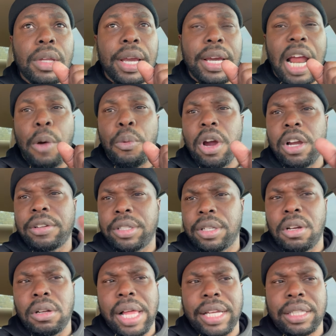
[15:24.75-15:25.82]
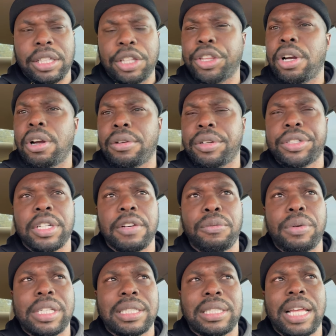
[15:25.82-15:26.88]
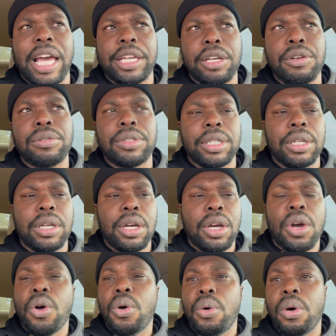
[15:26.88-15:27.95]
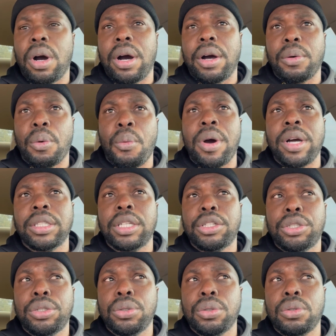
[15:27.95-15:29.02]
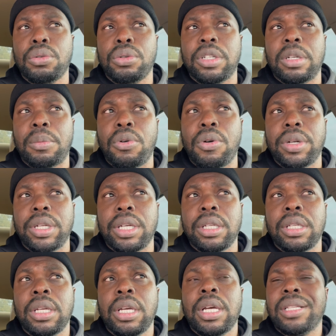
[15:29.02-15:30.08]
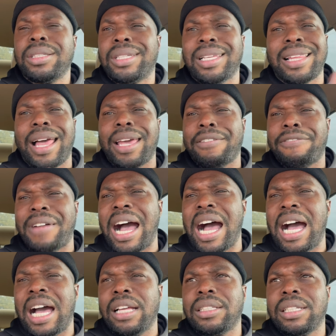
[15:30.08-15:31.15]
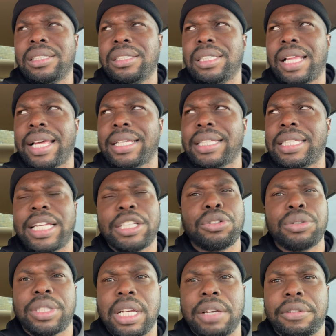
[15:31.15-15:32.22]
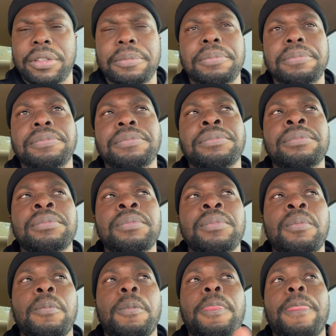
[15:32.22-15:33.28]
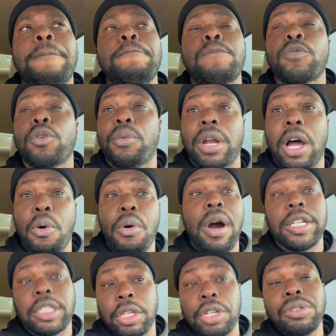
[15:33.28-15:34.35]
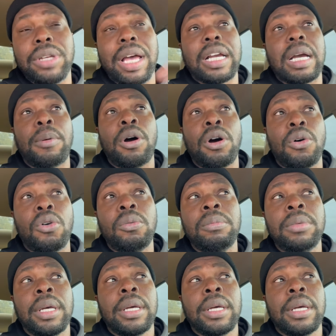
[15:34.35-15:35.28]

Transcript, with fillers: I work, you know, like the third shift, which is like usually 1 to 2 in the morning to like 5 to like 6 or 7. What I want, so usually I come home,